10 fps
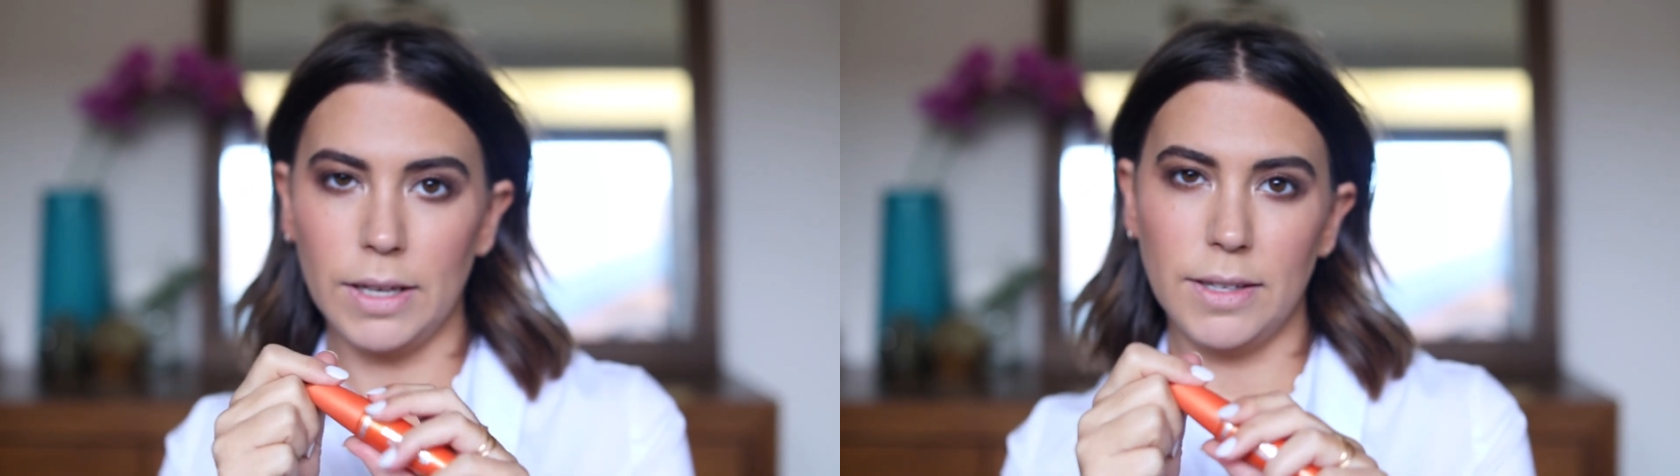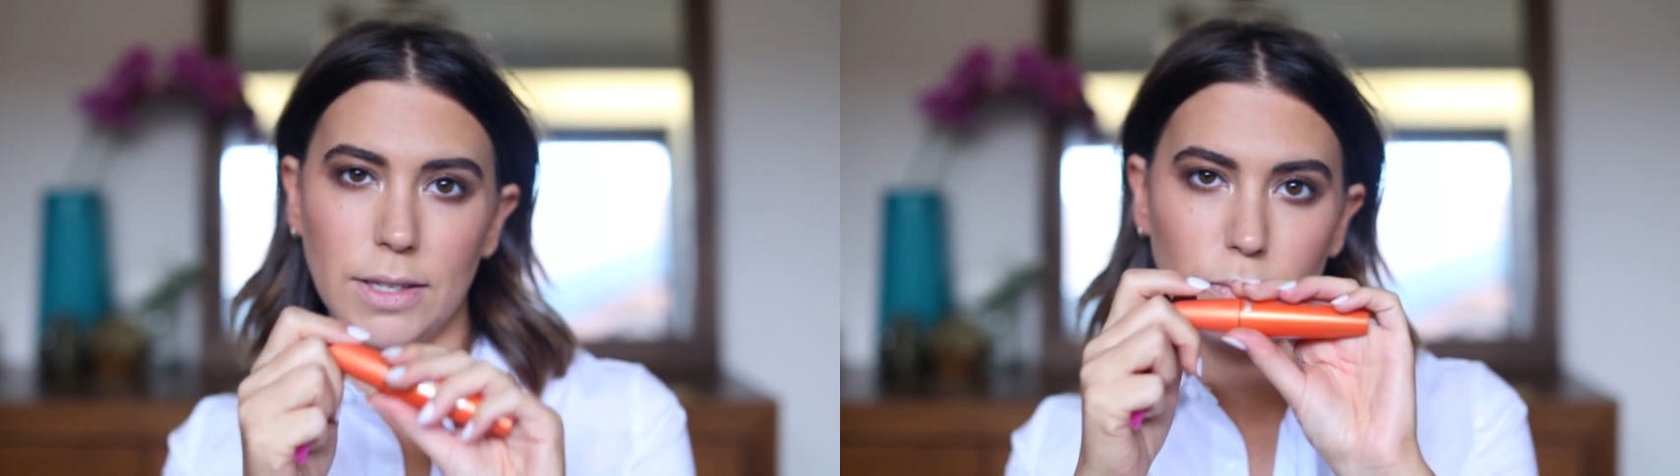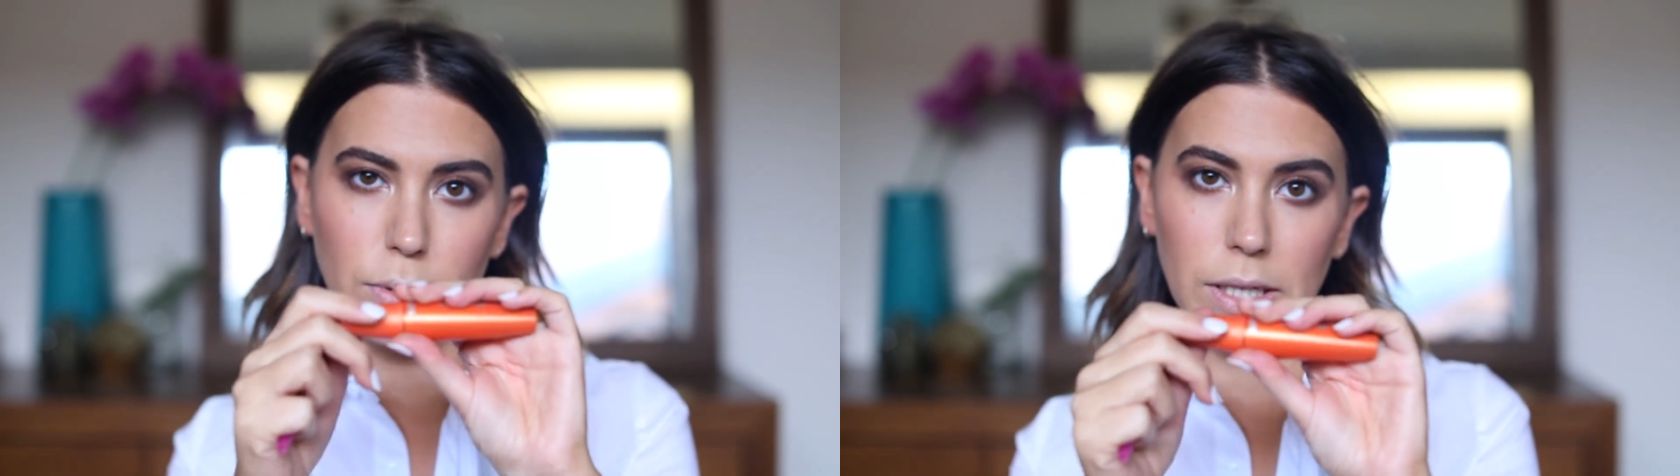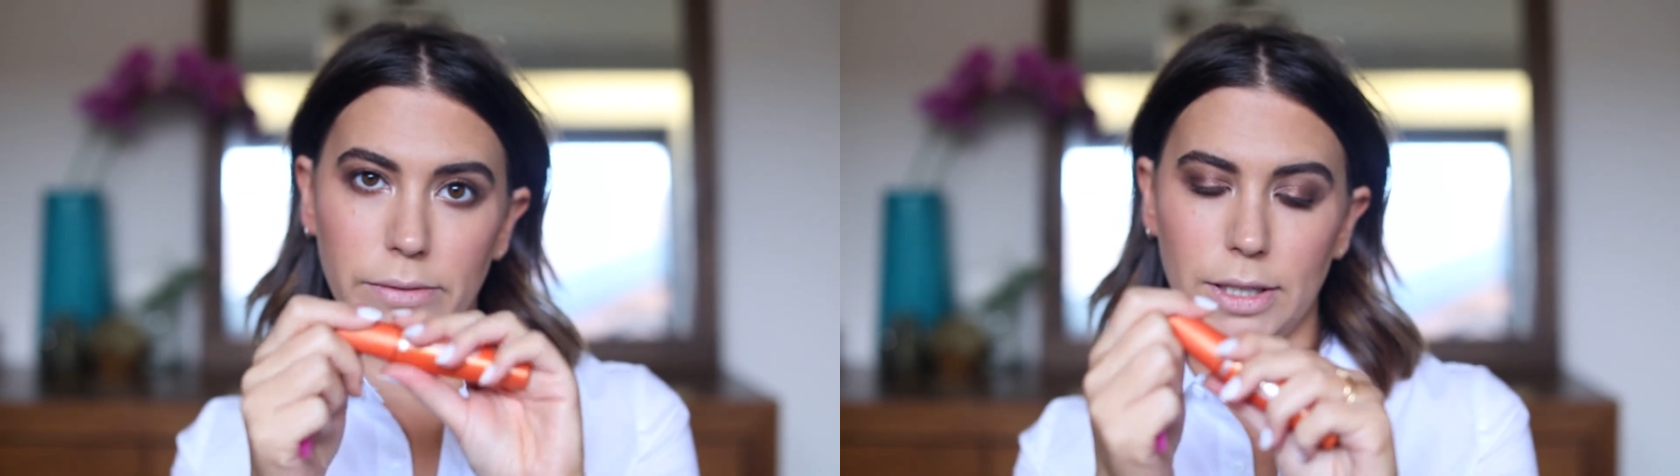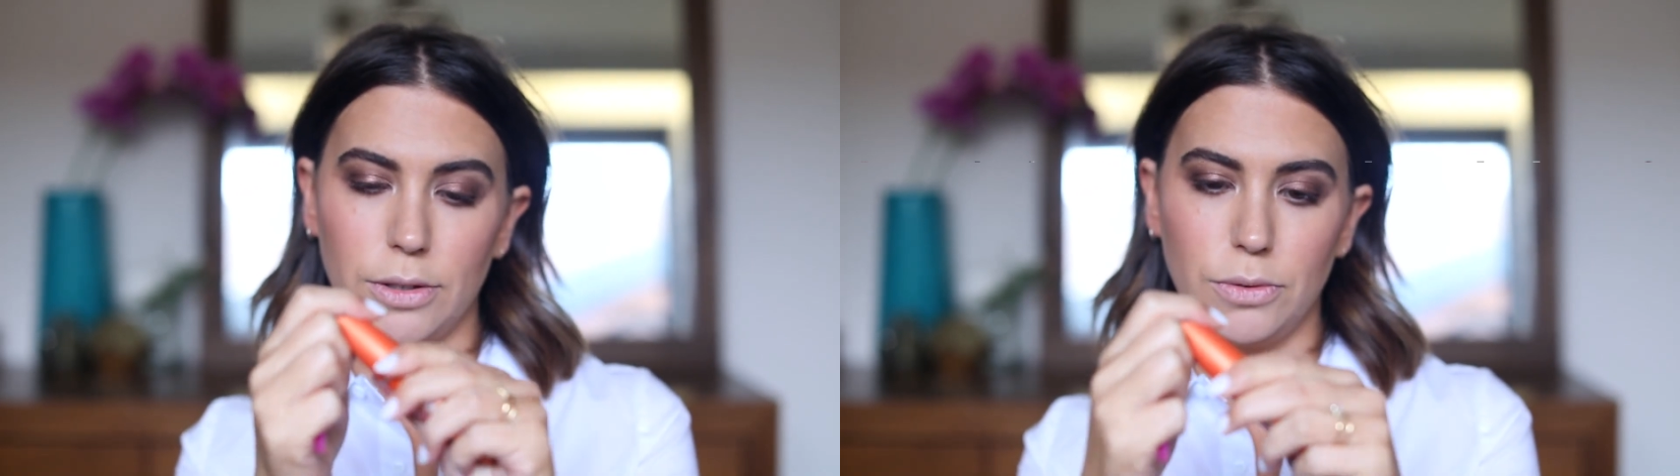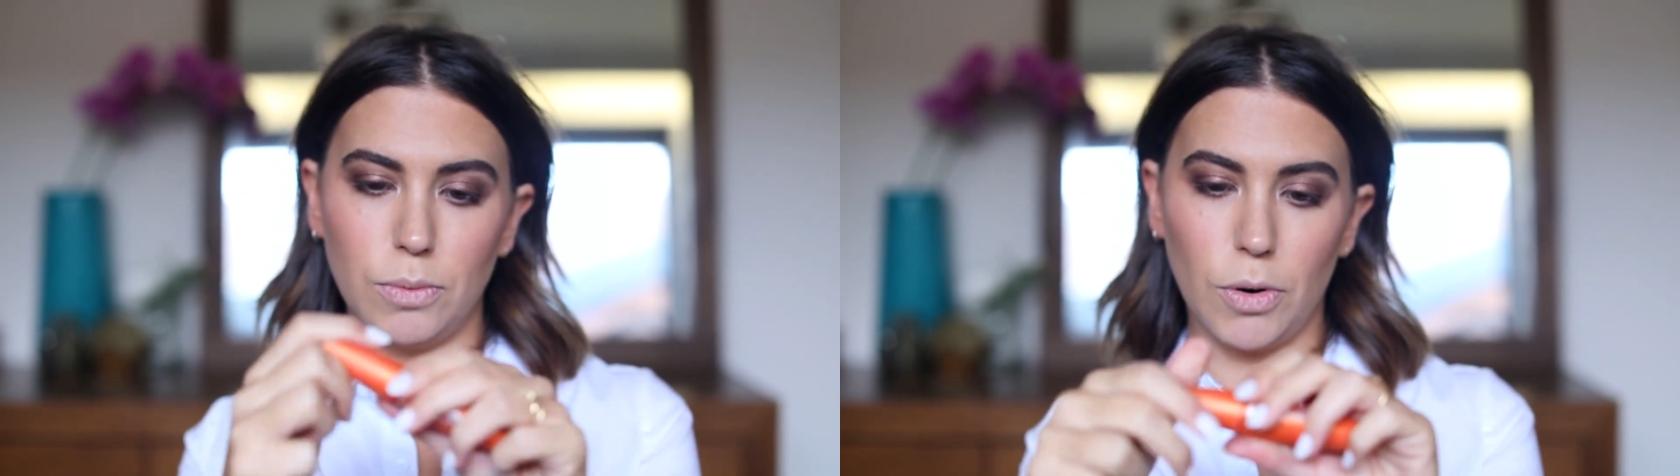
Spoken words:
This is a really, really good